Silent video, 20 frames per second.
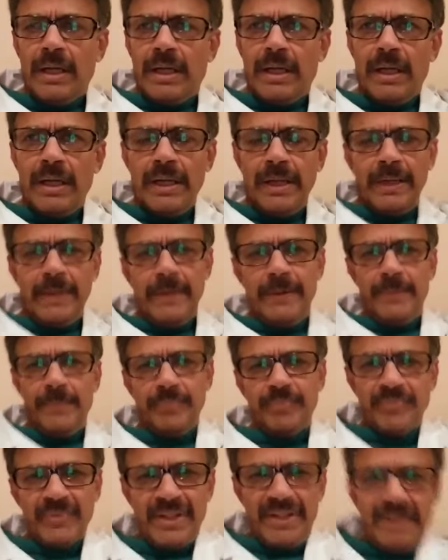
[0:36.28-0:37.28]

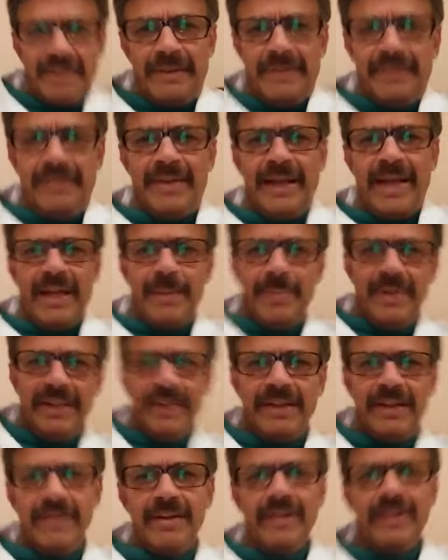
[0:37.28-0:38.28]
Diabetic
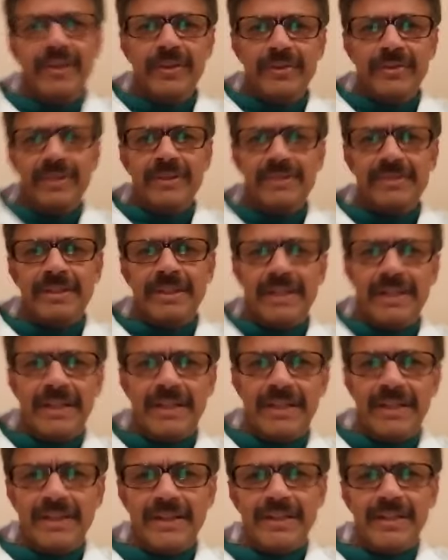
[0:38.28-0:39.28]
kidney disease,
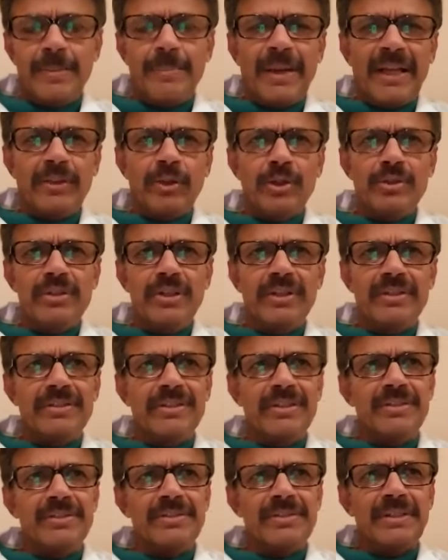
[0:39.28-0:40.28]
the
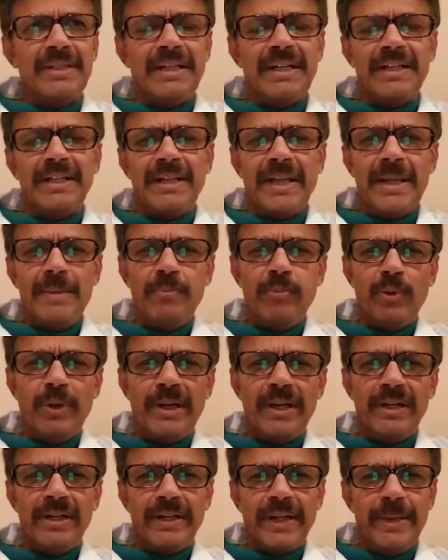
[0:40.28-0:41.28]
pathogenesis type 1
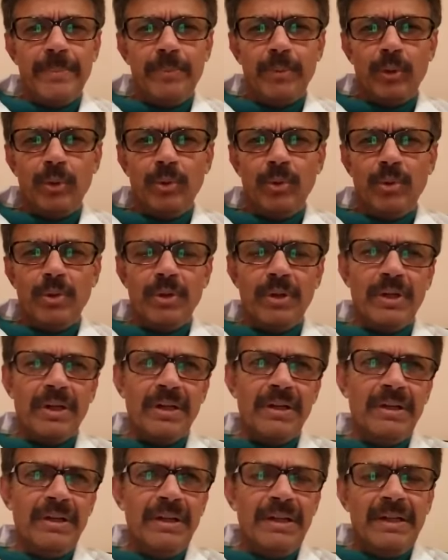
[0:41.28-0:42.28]
and type 2
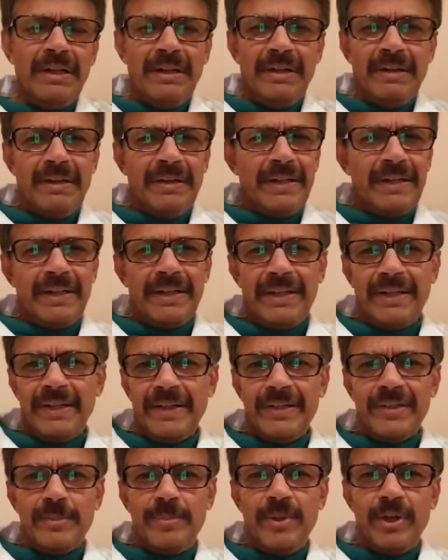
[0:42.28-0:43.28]

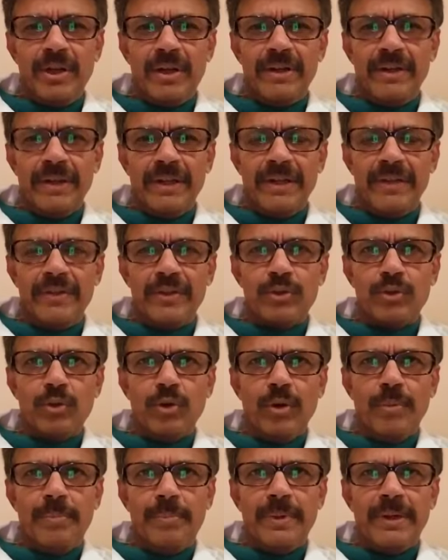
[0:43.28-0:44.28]
is beyond the
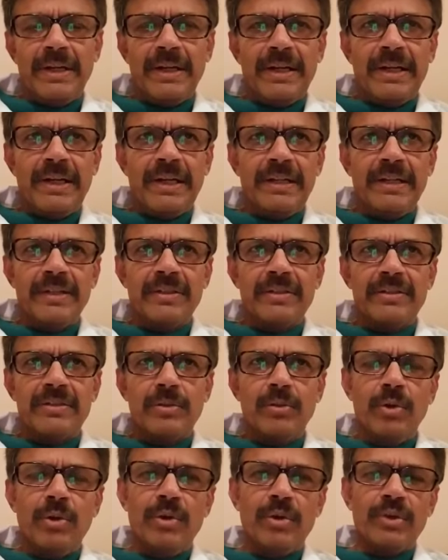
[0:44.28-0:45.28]
scope. Let's
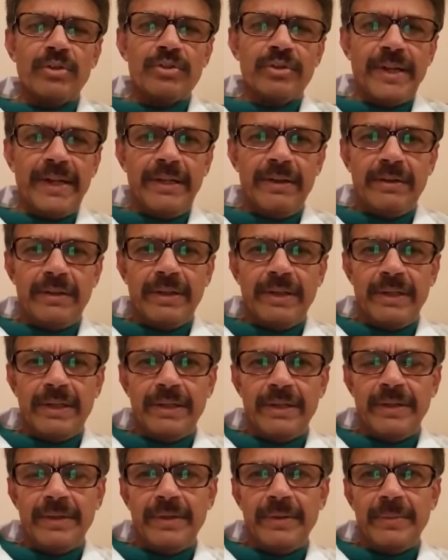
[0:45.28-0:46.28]
go straight
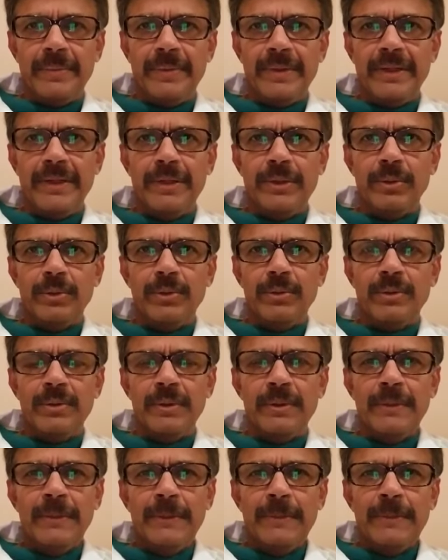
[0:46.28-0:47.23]
into